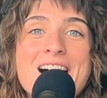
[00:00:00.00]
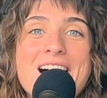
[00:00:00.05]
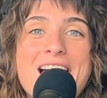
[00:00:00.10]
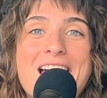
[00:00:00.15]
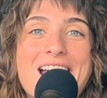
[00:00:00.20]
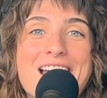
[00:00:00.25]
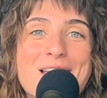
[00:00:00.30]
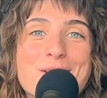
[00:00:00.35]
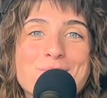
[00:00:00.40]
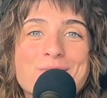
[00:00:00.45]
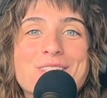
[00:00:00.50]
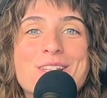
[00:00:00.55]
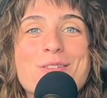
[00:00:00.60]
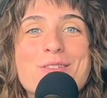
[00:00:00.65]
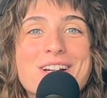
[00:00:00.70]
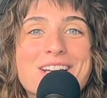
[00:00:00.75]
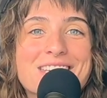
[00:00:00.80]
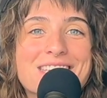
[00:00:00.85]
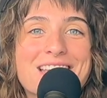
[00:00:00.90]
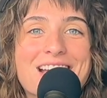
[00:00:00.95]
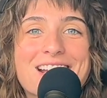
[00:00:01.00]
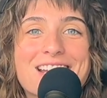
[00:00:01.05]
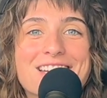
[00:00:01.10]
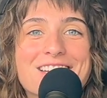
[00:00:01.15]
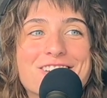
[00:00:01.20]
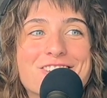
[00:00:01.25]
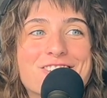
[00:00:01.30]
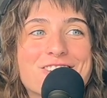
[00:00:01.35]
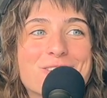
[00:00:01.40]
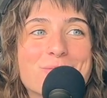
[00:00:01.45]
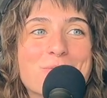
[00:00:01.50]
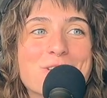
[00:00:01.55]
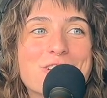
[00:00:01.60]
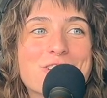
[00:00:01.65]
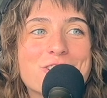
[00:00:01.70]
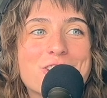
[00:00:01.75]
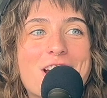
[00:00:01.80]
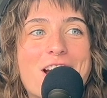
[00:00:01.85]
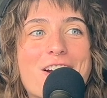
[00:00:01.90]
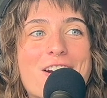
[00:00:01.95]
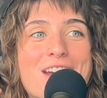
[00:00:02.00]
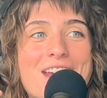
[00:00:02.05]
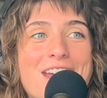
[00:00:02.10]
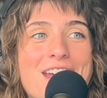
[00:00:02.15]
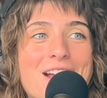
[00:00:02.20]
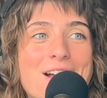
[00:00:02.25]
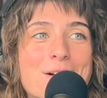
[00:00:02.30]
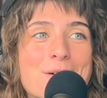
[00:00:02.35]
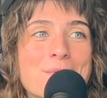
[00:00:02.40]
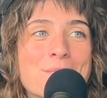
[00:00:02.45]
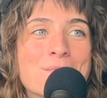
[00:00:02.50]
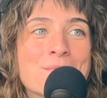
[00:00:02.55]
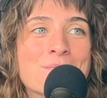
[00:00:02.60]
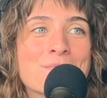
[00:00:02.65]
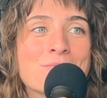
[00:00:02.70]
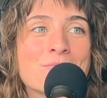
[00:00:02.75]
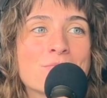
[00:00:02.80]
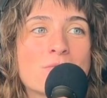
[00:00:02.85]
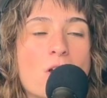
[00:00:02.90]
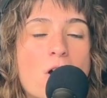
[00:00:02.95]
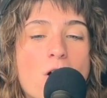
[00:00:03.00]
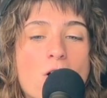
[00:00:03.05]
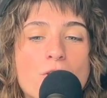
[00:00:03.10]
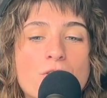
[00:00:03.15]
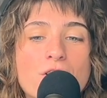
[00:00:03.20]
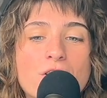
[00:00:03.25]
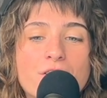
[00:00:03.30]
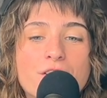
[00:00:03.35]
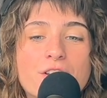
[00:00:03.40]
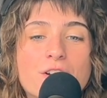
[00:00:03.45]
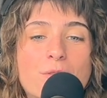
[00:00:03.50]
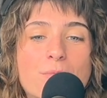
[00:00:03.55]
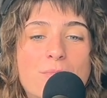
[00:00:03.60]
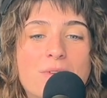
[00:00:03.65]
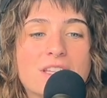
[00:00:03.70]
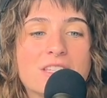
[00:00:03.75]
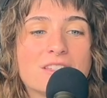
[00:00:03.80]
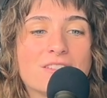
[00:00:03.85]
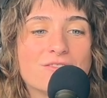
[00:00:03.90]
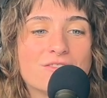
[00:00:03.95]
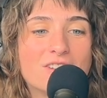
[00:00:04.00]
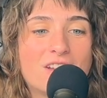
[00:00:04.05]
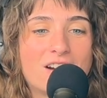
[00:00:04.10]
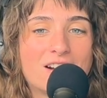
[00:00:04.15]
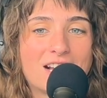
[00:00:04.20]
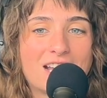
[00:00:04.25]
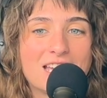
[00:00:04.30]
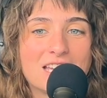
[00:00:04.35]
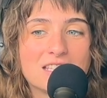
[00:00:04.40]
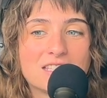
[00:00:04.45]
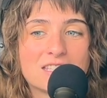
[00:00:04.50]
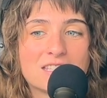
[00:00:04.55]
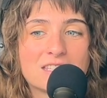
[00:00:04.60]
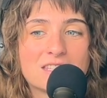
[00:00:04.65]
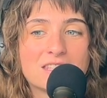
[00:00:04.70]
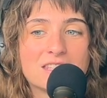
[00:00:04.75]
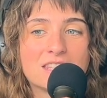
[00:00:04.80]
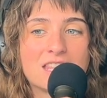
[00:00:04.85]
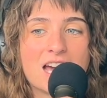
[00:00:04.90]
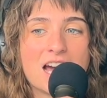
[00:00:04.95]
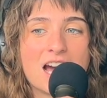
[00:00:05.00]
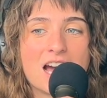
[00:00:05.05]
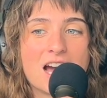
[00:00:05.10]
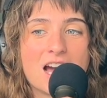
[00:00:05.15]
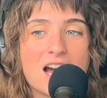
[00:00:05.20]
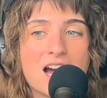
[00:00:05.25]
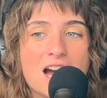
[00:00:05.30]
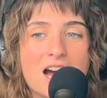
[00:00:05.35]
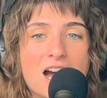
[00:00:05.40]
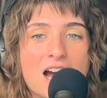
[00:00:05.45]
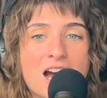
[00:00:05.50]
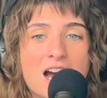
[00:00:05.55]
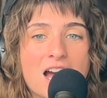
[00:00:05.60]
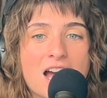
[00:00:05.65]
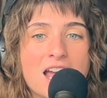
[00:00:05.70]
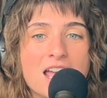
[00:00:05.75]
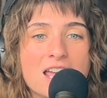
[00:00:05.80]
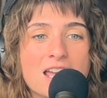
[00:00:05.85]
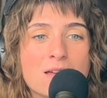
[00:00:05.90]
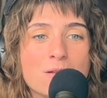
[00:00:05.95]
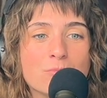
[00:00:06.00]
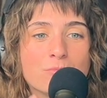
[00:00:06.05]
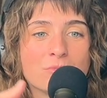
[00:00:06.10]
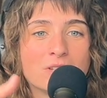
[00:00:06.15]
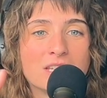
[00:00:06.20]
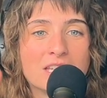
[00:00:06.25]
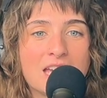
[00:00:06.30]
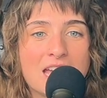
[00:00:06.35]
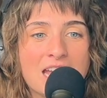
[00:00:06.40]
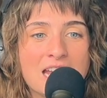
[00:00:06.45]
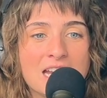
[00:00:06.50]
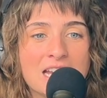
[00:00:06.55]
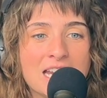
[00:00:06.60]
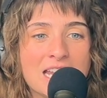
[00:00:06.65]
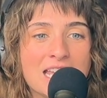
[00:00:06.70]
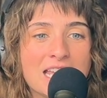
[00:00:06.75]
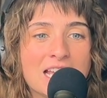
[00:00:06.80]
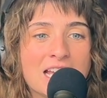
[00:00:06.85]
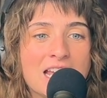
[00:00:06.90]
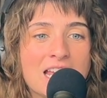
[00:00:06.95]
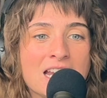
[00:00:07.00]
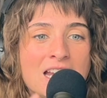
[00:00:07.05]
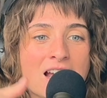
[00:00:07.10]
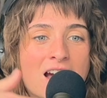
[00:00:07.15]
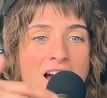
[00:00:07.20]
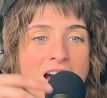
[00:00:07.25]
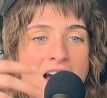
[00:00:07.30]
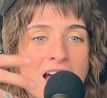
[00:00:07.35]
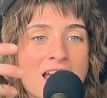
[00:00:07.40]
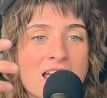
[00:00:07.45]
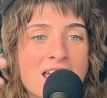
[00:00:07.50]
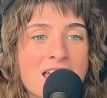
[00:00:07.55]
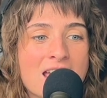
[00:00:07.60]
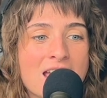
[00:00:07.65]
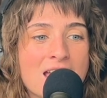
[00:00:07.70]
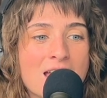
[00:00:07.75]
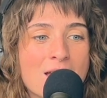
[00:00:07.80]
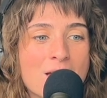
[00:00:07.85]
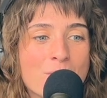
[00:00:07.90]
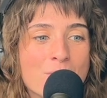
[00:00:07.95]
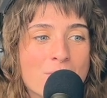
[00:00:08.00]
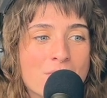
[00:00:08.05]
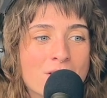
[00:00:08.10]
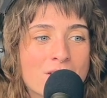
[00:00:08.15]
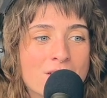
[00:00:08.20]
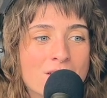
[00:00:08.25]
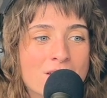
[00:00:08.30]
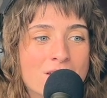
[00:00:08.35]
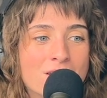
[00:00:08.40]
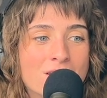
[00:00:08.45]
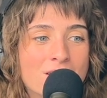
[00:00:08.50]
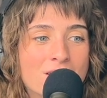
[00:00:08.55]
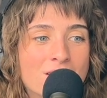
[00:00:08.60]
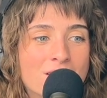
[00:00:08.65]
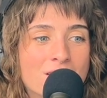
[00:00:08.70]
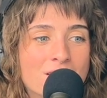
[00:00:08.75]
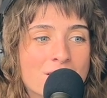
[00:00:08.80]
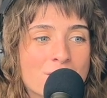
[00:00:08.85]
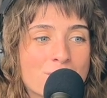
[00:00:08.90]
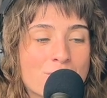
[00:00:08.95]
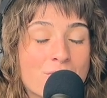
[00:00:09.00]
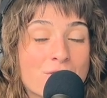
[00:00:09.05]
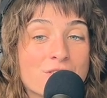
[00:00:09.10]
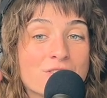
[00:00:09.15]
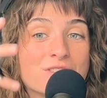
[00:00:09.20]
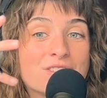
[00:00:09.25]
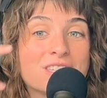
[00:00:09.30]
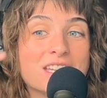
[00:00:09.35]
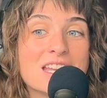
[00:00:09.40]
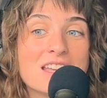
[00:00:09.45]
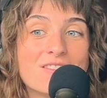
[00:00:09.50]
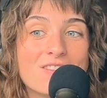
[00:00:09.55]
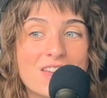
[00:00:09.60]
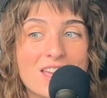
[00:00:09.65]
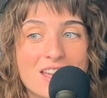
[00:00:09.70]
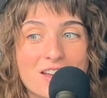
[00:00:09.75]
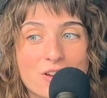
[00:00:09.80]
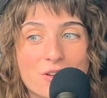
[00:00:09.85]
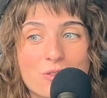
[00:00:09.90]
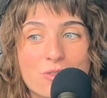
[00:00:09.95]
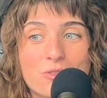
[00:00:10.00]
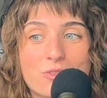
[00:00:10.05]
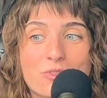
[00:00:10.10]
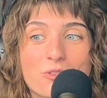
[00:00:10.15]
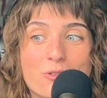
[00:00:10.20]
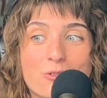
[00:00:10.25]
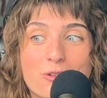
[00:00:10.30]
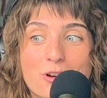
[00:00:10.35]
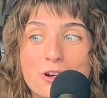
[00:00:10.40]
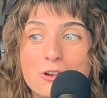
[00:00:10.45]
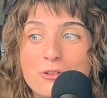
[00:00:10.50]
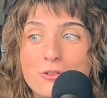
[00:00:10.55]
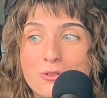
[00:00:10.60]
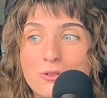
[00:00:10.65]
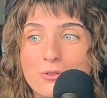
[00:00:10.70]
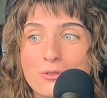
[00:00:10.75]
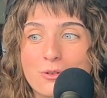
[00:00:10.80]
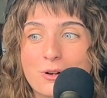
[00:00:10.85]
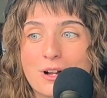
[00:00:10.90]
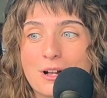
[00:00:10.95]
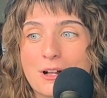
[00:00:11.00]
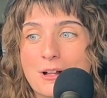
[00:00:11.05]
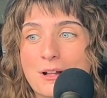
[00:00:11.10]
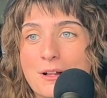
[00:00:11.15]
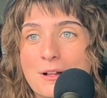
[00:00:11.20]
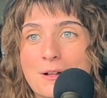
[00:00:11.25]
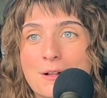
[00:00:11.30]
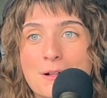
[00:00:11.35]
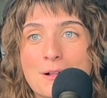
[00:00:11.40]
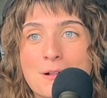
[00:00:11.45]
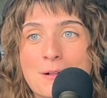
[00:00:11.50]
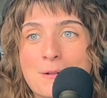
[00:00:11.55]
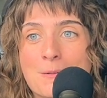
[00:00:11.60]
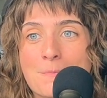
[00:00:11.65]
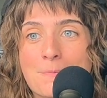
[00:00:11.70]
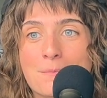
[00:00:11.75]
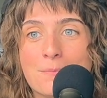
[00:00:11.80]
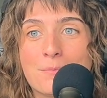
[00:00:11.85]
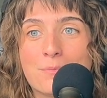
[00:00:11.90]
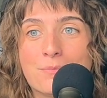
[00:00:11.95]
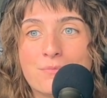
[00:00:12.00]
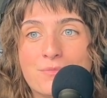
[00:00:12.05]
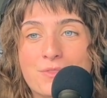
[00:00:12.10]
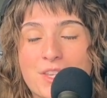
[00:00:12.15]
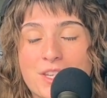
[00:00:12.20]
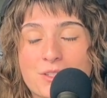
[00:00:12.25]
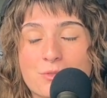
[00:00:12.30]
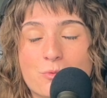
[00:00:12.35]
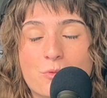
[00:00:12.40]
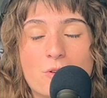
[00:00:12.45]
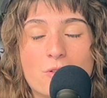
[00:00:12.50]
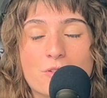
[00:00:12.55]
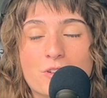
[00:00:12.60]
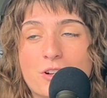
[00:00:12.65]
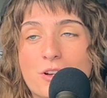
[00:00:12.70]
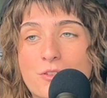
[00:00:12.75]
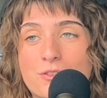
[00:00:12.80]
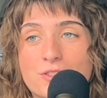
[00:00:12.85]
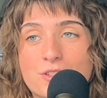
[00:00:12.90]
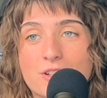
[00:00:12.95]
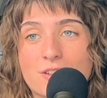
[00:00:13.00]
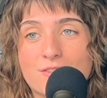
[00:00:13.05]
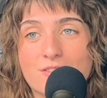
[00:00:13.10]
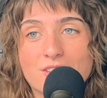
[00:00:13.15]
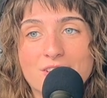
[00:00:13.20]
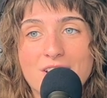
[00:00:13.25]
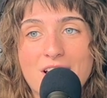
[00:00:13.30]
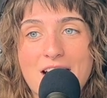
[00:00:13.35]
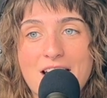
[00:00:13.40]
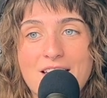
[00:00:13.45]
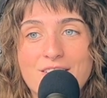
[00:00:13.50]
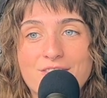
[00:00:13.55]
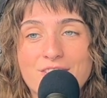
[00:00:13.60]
And I'm so excited to just be sharing all the little bits of nuggets that I am gaining and I am perceiving through this roller coaster of a life.